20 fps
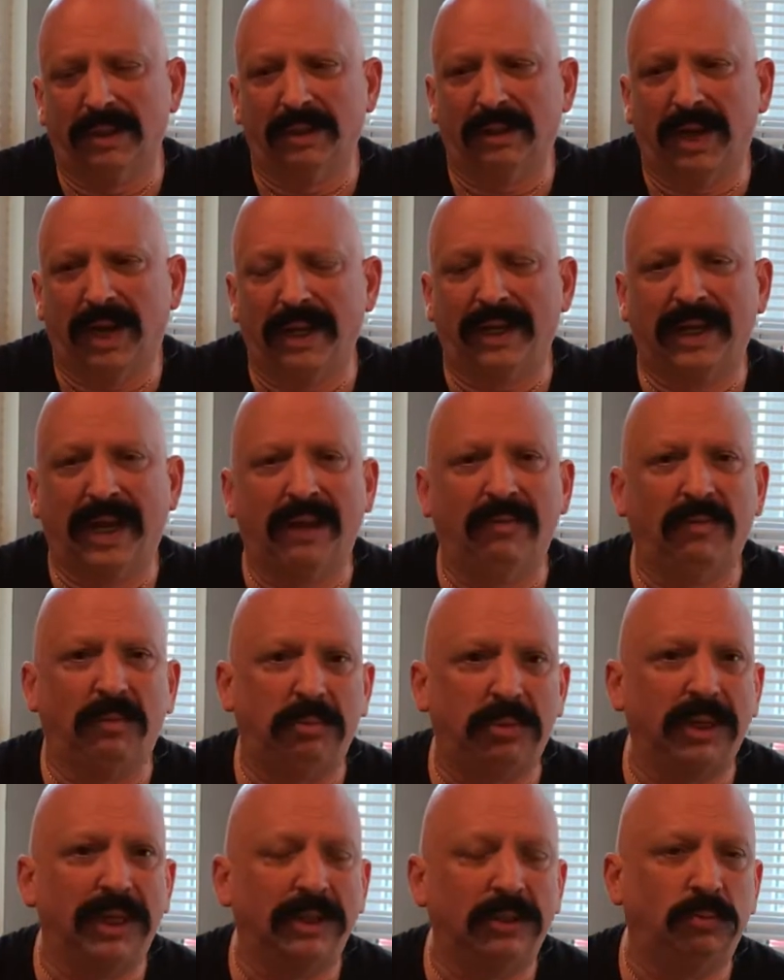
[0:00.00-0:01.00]
I can have a
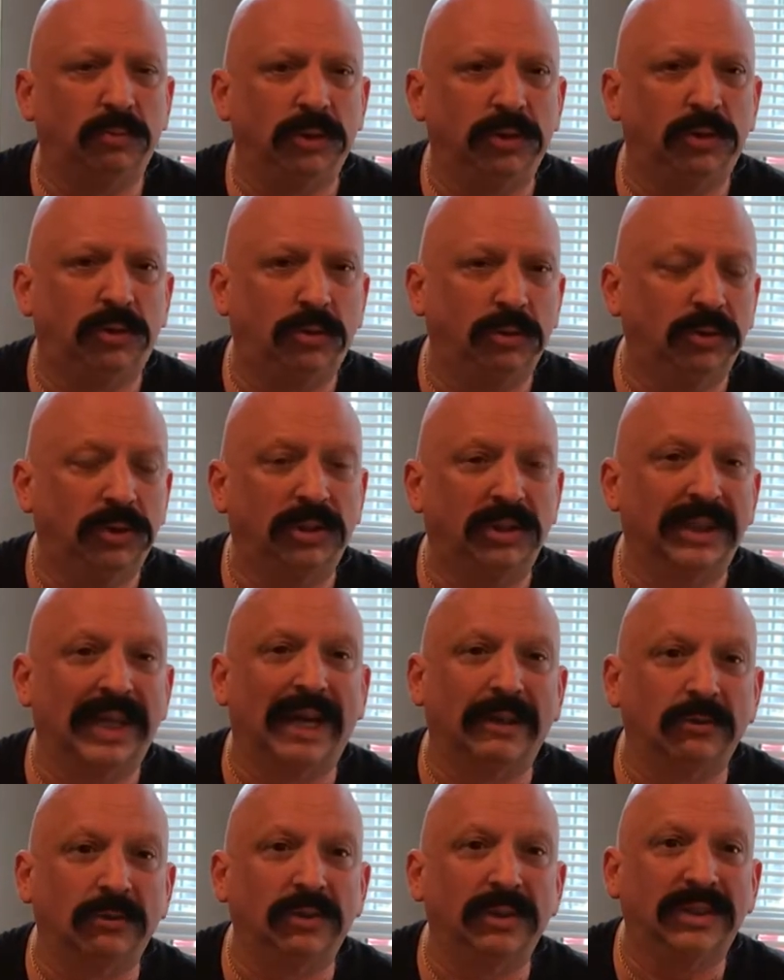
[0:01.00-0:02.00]
place where students can
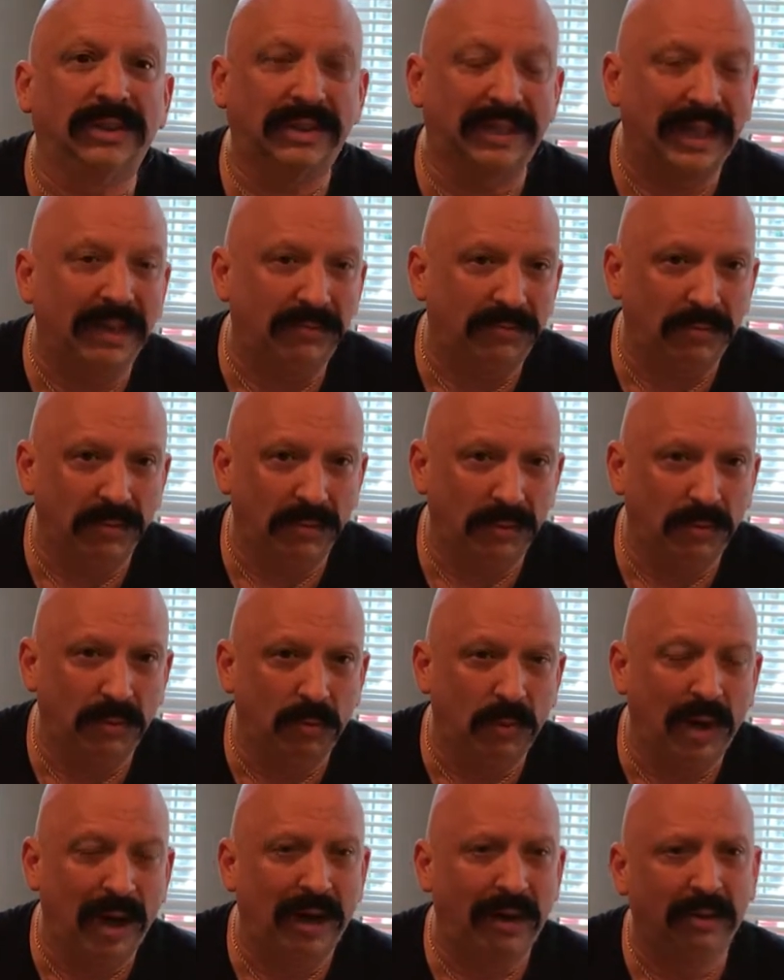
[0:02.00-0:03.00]
actually stay for a little
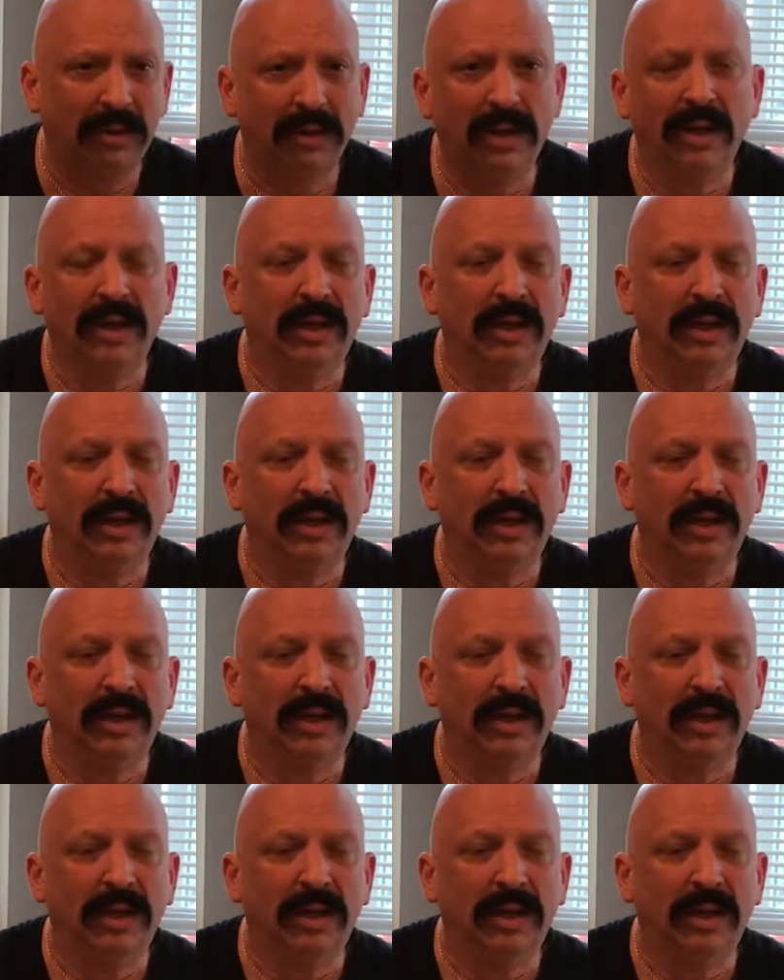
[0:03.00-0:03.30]
while